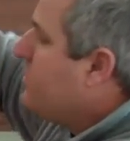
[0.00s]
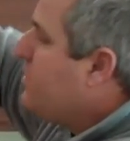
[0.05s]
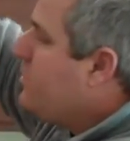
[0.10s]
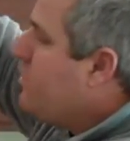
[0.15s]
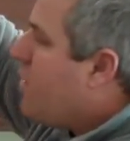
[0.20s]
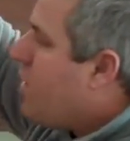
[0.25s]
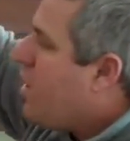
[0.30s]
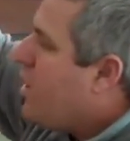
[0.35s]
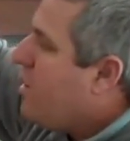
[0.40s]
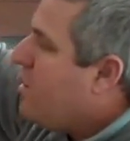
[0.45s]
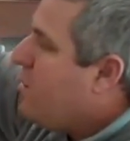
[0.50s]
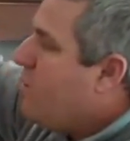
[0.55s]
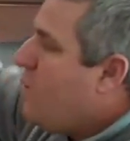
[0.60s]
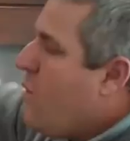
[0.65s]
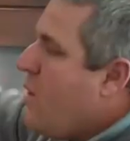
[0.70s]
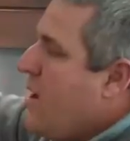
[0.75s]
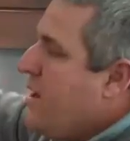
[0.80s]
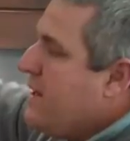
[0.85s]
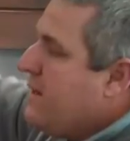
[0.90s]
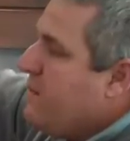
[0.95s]
do all
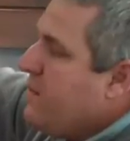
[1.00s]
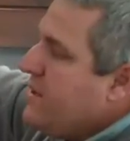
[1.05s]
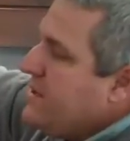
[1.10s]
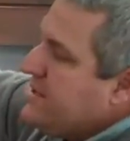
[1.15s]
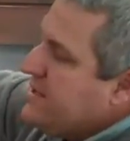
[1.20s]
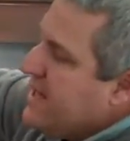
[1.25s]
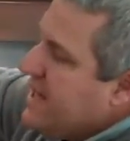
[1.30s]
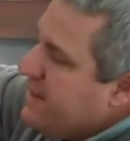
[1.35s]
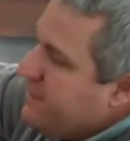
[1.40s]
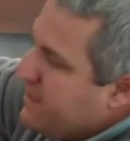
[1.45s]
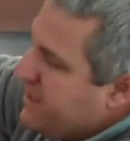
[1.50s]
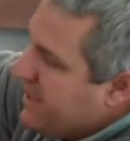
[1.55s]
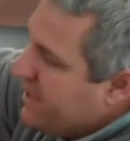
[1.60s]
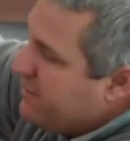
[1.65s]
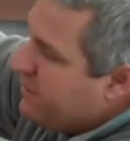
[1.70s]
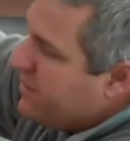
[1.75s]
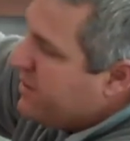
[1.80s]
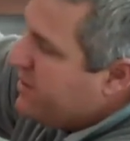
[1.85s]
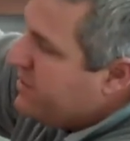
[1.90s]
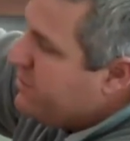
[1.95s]
one at one time. You kind of
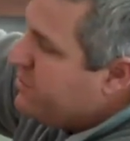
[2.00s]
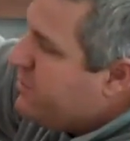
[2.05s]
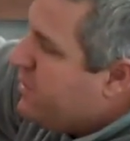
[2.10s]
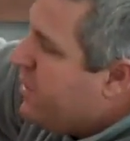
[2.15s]
want to do them